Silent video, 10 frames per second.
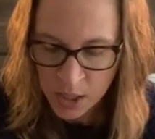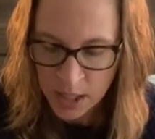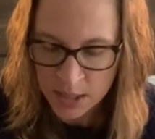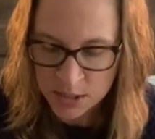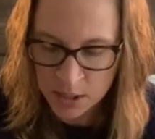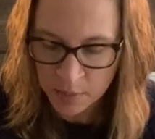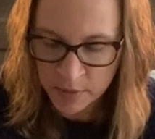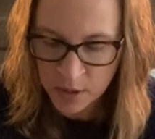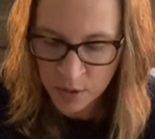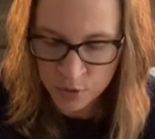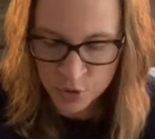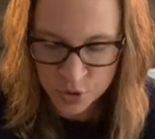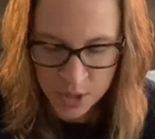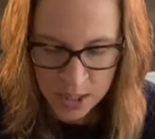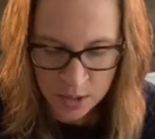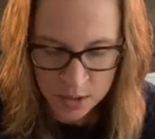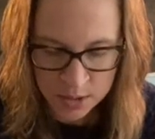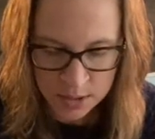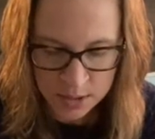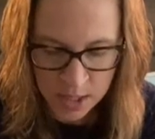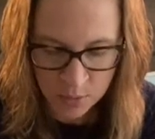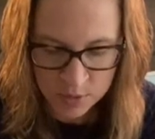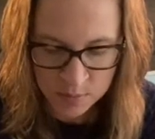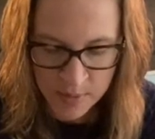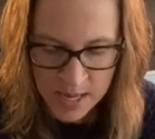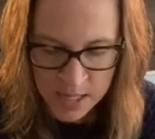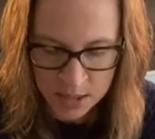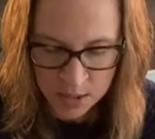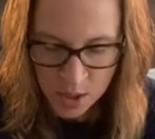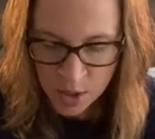and some of the other traders said it was maize.